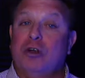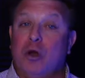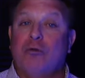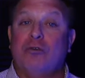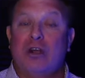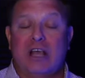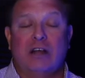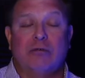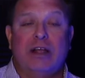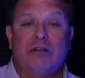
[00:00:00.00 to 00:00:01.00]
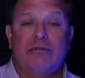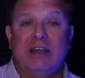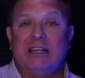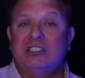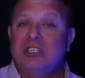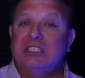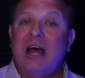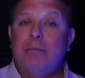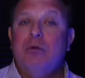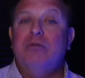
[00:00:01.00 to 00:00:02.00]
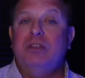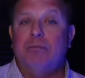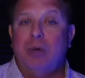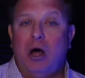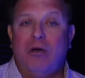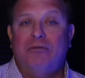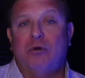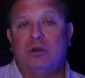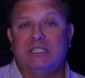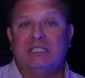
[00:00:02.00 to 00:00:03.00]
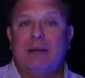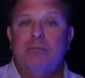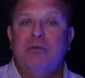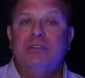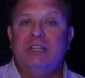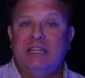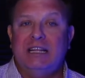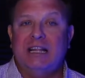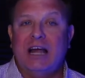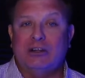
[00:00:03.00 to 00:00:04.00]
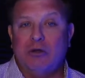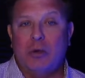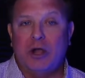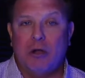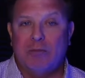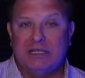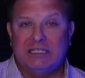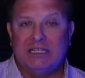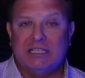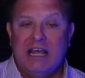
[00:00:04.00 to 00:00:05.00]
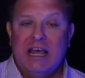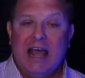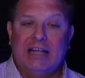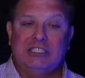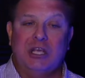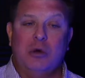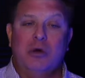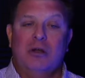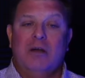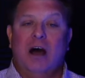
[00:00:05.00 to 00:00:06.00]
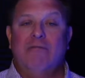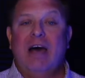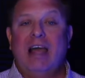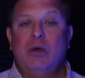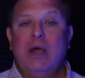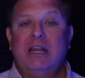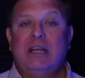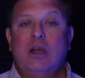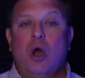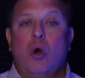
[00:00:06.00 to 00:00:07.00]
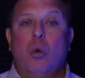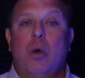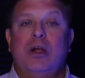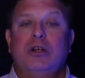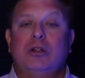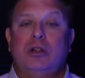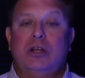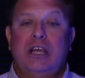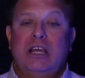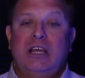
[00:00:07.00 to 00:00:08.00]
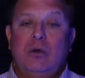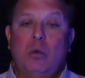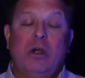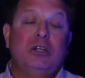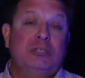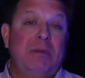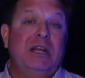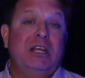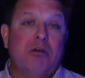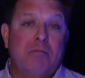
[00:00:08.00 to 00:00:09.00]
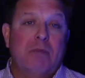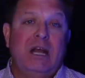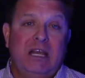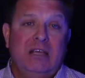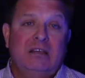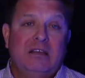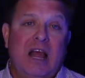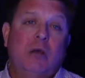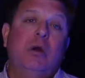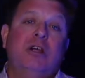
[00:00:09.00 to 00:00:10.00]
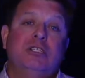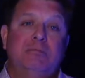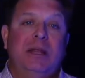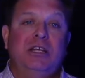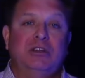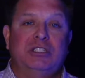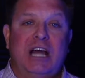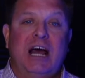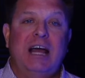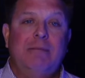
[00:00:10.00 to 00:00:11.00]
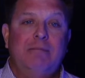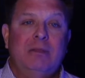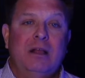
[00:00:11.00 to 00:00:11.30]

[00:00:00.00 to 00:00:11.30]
and over again, a regular event, and it's just not moving the ball for us. It's not moving the needle on growing our business. And so evaluating where you're looking, where you're spending your money, and where you're spending your time,